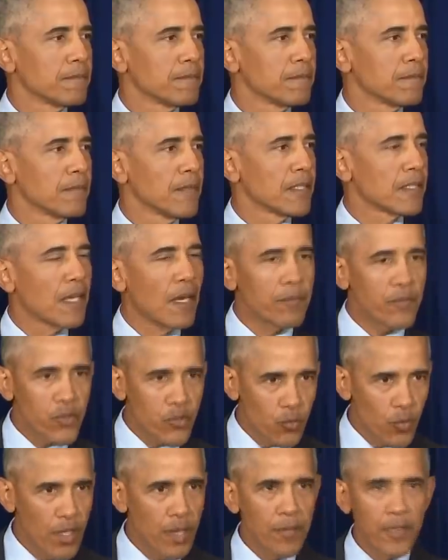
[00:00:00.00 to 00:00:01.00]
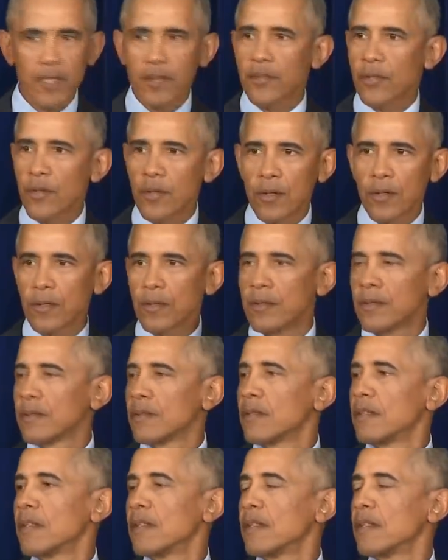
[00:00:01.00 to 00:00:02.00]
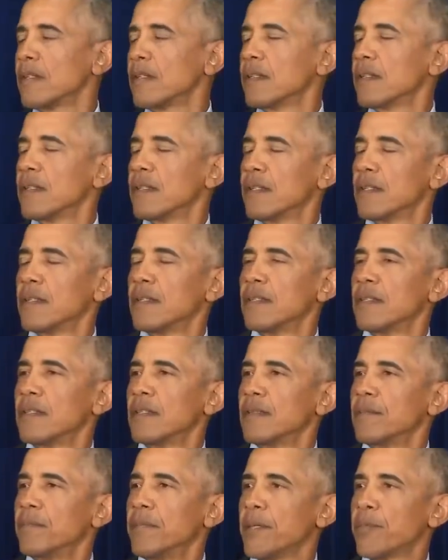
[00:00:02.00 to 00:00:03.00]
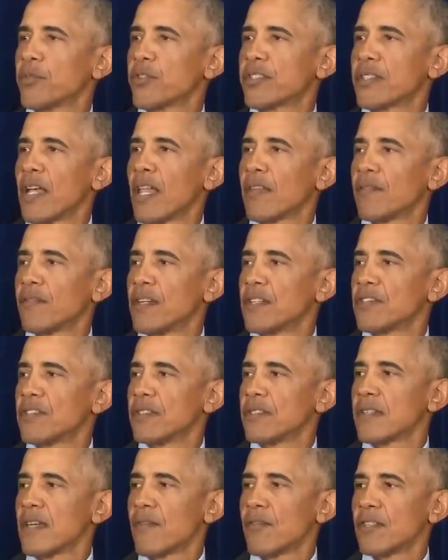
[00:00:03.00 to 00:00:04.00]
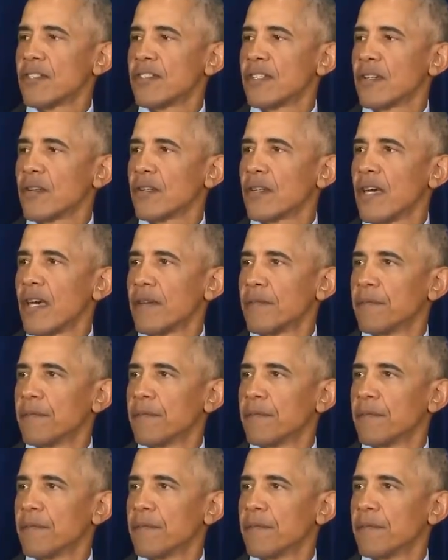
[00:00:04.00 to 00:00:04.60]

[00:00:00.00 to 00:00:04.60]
that come streaming through people's televisions every single day.